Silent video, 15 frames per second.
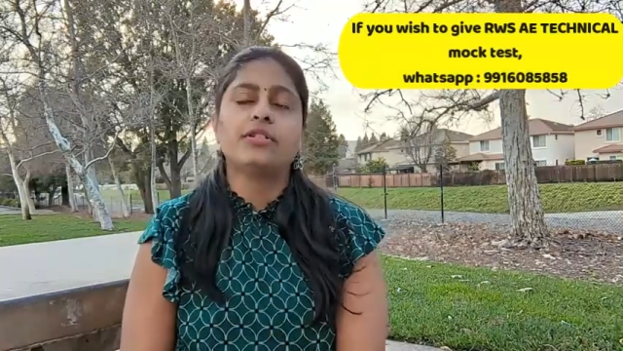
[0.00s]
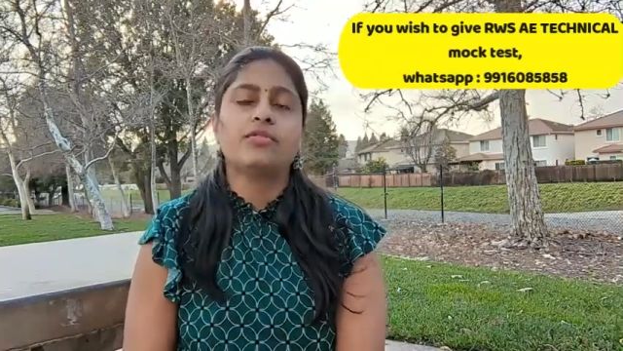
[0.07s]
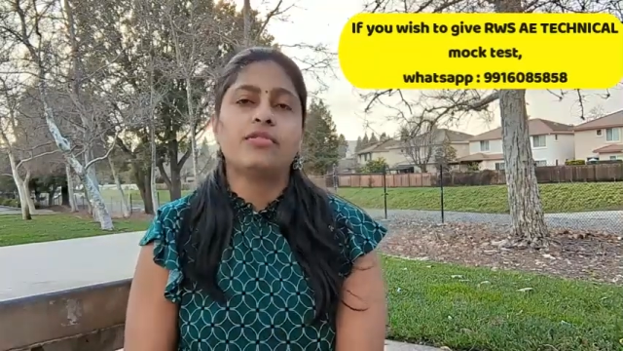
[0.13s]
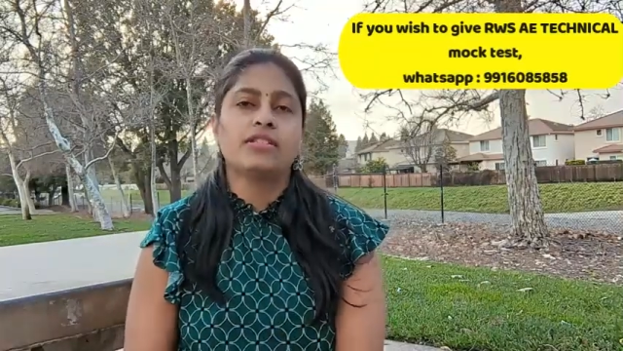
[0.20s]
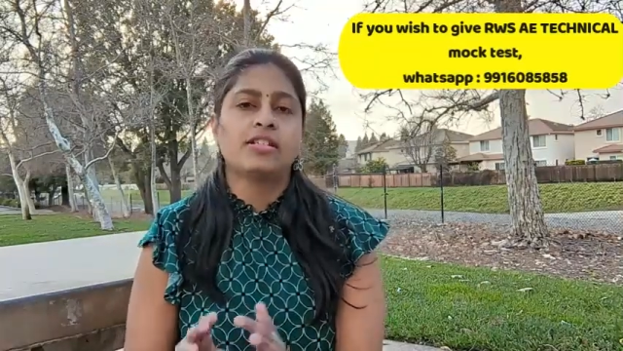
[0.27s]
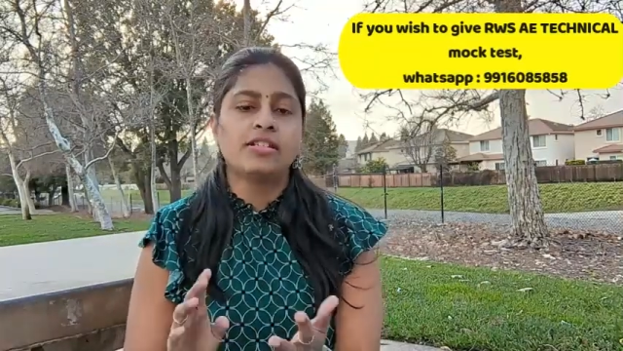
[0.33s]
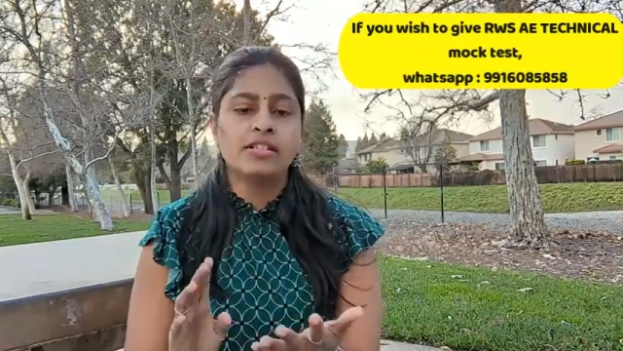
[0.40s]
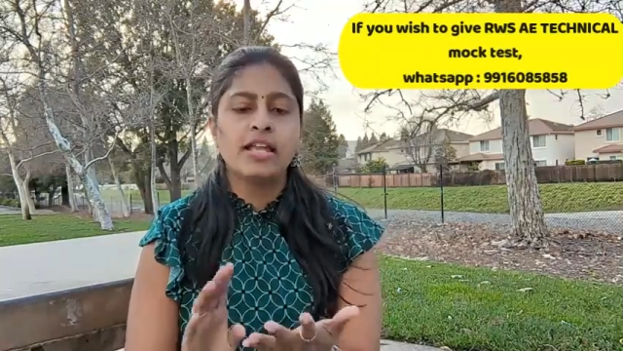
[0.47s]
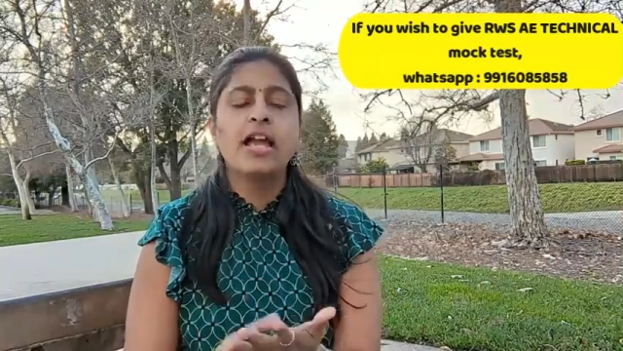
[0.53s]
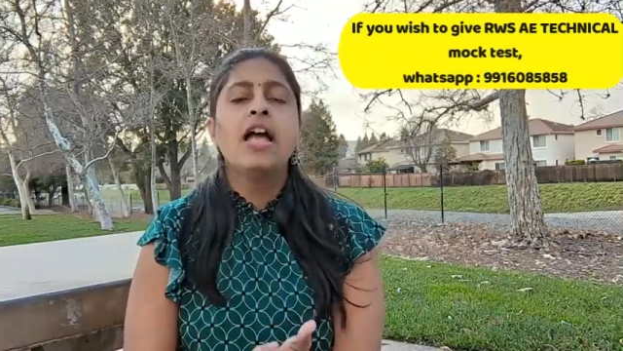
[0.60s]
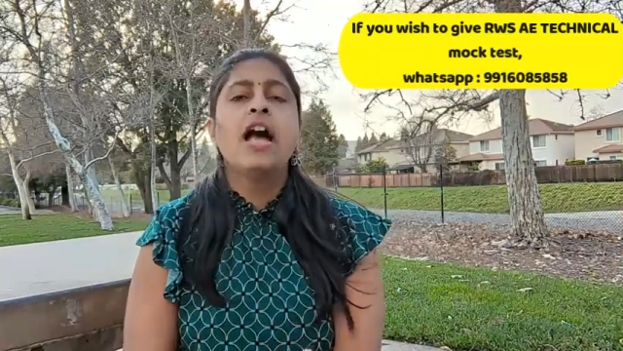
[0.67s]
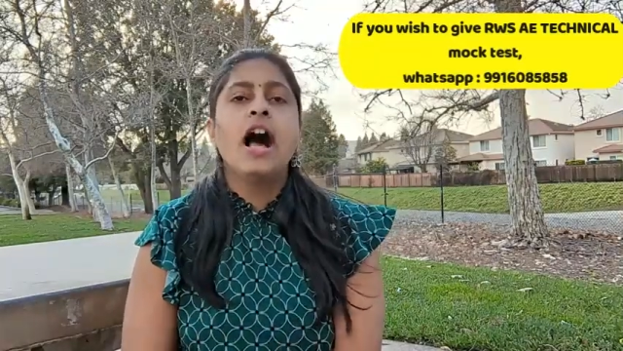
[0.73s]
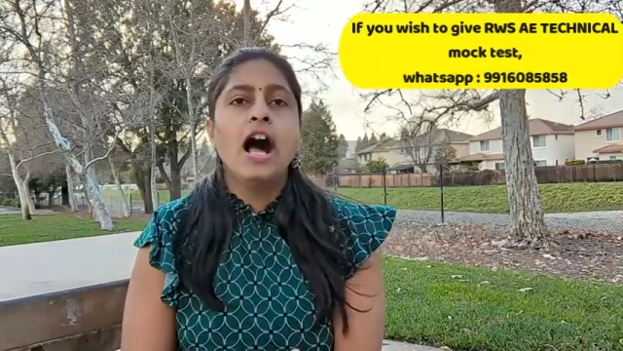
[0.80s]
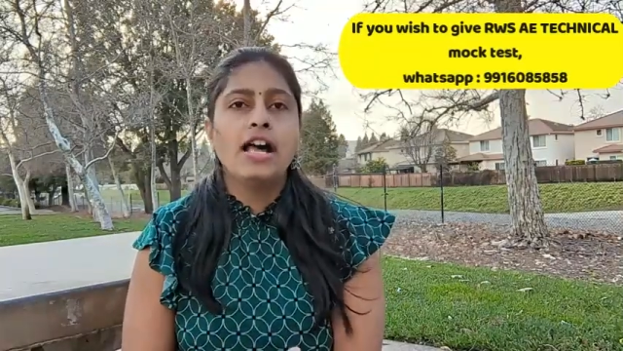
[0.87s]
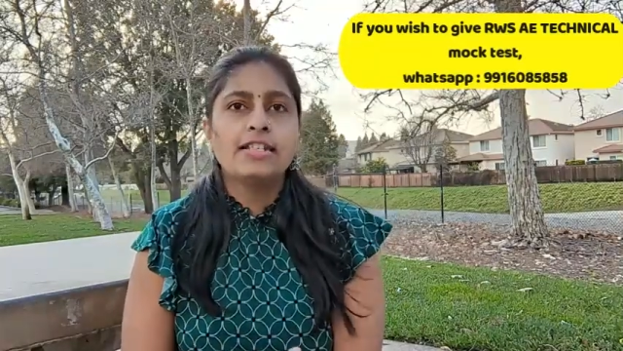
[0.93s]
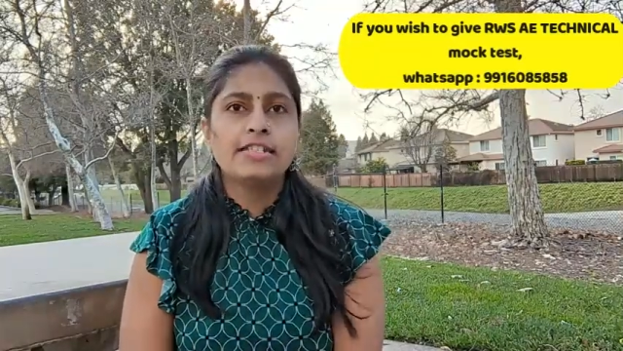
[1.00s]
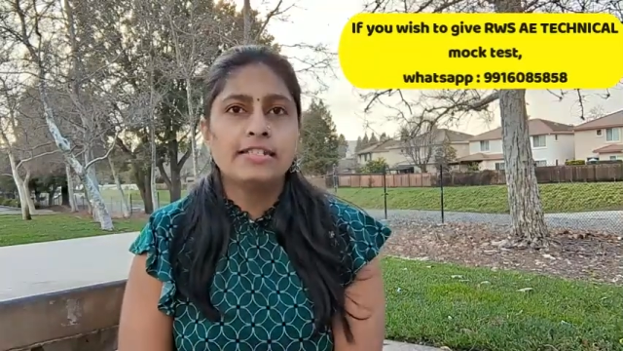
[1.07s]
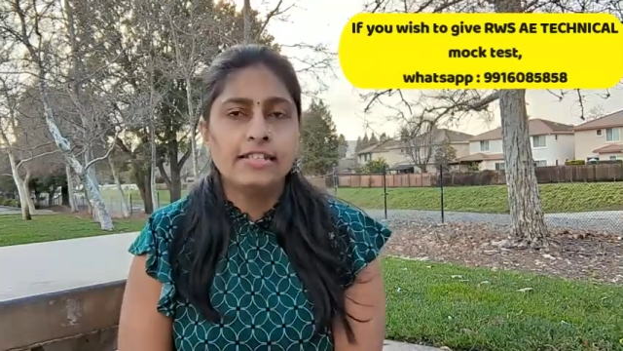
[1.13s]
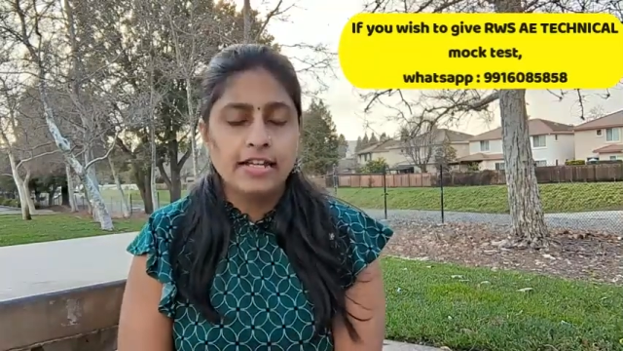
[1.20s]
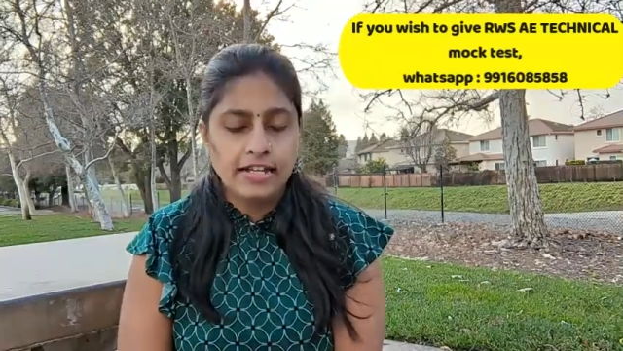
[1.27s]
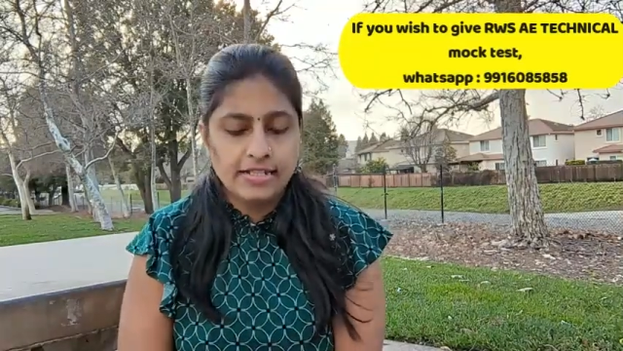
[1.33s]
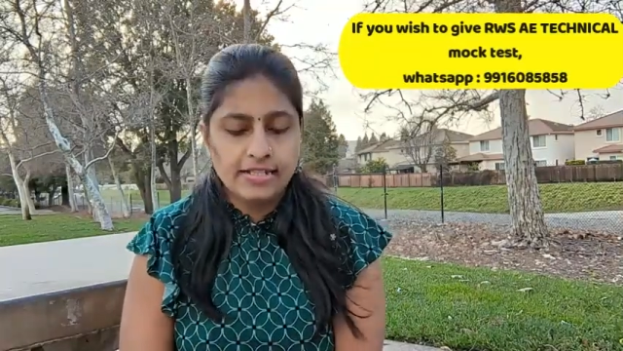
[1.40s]
questions asked in
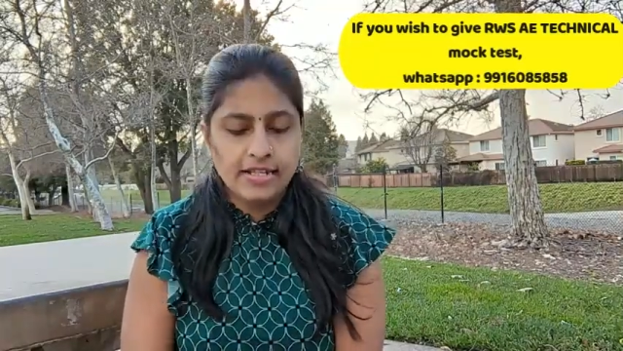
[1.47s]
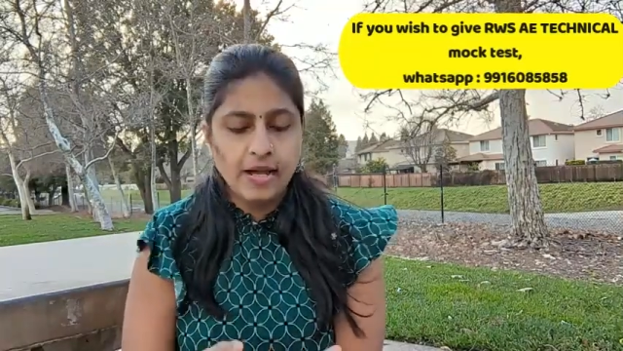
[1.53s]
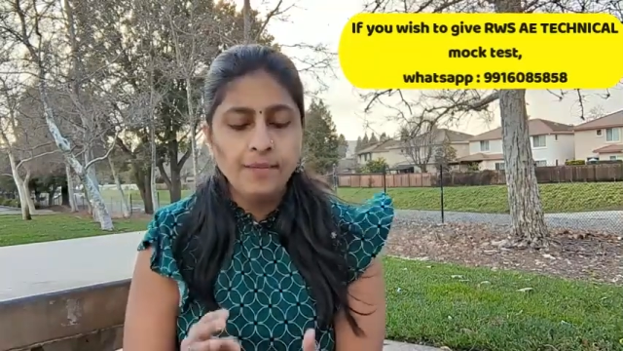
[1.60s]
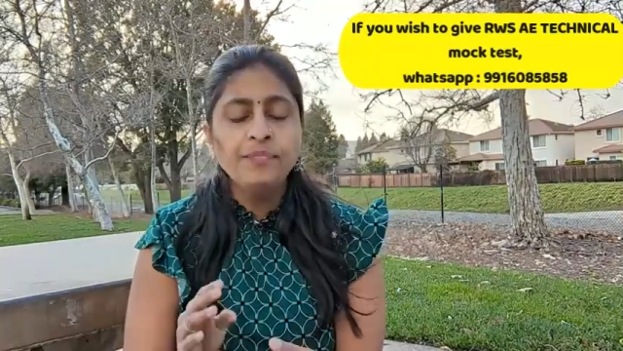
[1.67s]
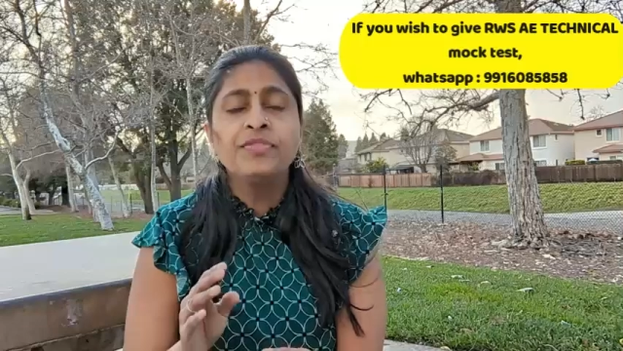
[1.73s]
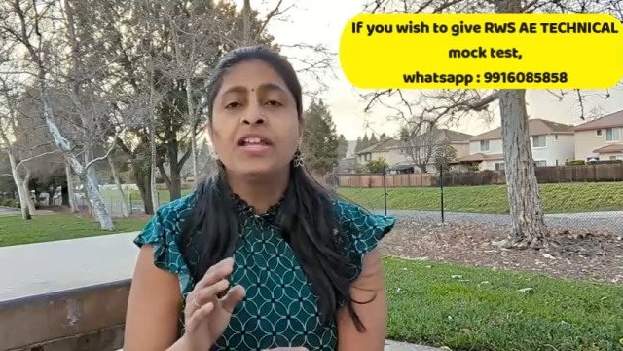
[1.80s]
the exam,